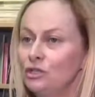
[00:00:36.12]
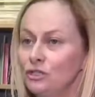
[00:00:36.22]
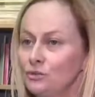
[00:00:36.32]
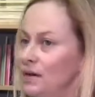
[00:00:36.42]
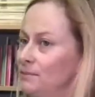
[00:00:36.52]

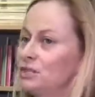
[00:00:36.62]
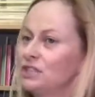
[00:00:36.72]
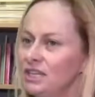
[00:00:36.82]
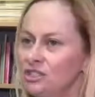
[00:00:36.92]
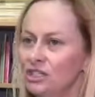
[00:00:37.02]
lose weight
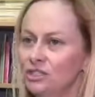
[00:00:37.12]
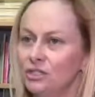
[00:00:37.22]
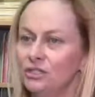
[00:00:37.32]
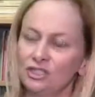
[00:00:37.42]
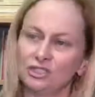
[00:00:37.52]
because they just
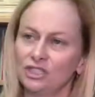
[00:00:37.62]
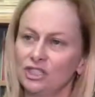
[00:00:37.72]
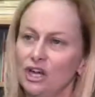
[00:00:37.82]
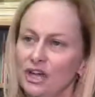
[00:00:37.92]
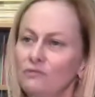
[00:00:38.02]
lose the
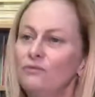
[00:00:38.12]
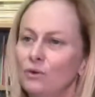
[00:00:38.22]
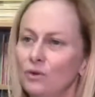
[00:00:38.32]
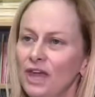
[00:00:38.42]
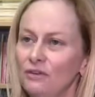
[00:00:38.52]
desire
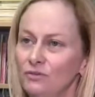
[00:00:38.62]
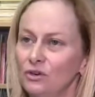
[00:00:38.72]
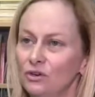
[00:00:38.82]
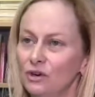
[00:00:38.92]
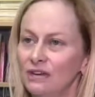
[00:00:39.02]
for that
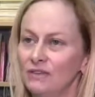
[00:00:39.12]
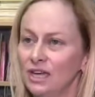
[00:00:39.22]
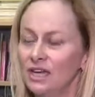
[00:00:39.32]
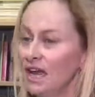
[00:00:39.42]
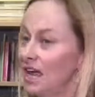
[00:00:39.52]
food
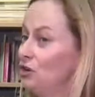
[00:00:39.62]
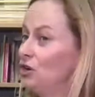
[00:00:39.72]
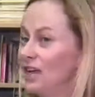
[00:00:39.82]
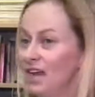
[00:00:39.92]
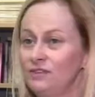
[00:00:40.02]
craving, and
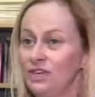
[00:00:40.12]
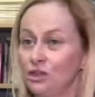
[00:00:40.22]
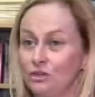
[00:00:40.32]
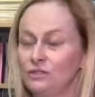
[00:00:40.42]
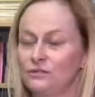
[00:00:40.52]
not having
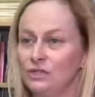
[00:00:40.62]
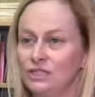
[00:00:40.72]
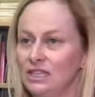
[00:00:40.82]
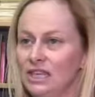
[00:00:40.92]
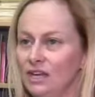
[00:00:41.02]
those
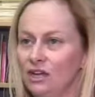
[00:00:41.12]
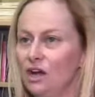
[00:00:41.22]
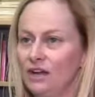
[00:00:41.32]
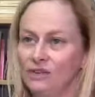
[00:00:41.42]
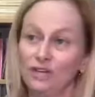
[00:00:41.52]
foods in their
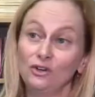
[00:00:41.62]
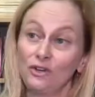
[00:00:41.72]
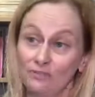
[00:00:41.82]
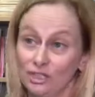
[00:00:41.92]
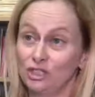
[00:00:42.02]
life and not
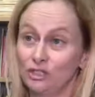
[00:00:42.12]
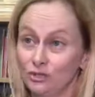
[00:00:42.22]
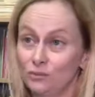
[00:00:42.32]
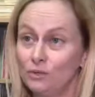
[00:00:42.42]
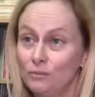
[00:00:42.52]
having to
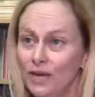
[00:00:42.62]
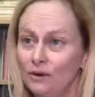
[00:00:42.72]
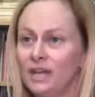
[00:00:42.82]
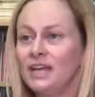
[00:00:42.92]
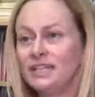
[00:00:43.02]
use
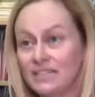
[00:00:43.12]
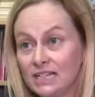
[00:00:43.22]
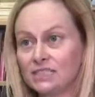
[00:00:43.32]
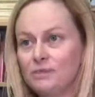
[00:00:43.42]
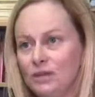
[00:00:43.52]
willpower
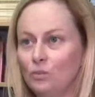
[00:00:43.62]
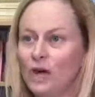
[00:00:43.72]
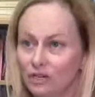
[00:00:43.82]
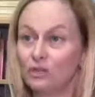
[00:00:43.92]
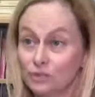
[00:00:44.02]
does mean
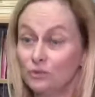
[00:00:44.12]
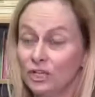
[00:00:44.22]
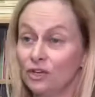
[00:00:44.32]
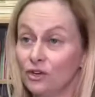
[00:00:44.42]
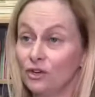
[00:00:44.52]
weight loss
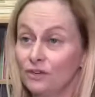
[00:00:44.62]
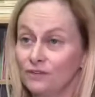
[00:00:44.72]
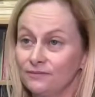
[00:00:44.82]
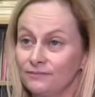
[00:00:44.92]
will occur.